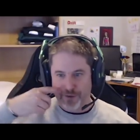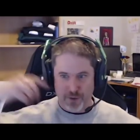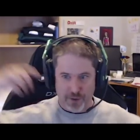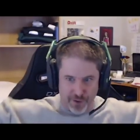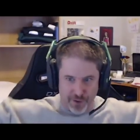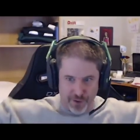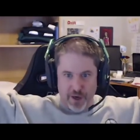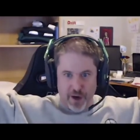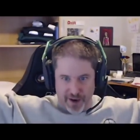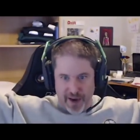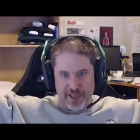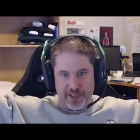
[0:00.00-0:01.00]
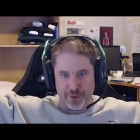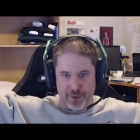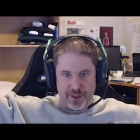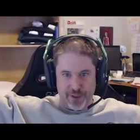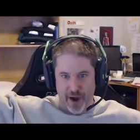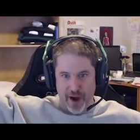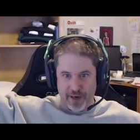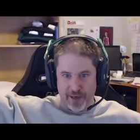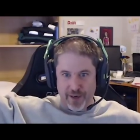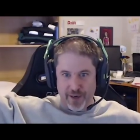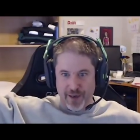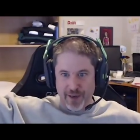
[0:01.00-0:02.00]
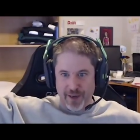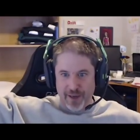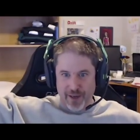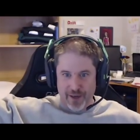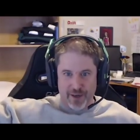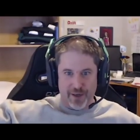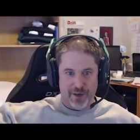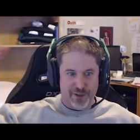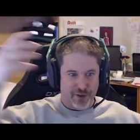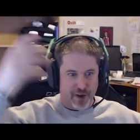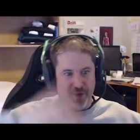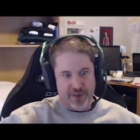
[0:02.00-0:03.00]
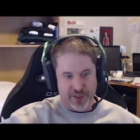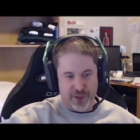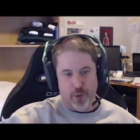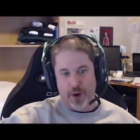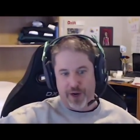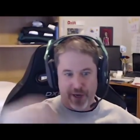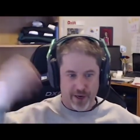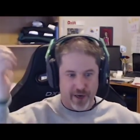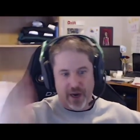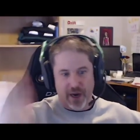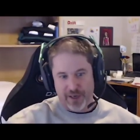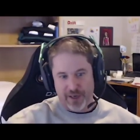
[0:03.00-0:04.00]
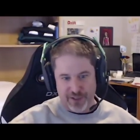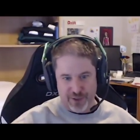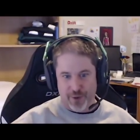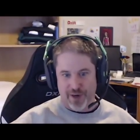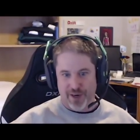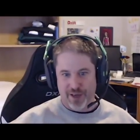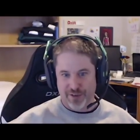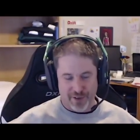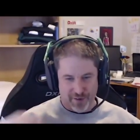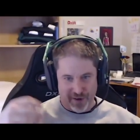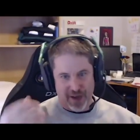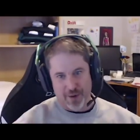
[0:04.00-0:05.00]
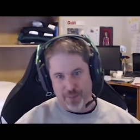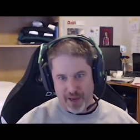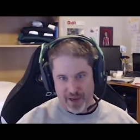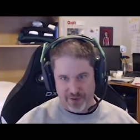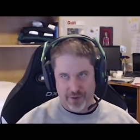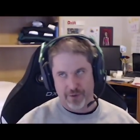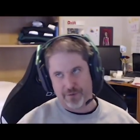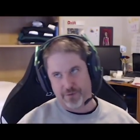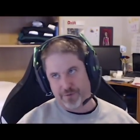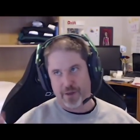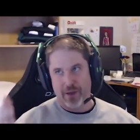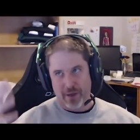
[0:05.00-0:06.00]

So if you're a gargantuan dragon, your know, strength is 20, your con is 20. So you got a base of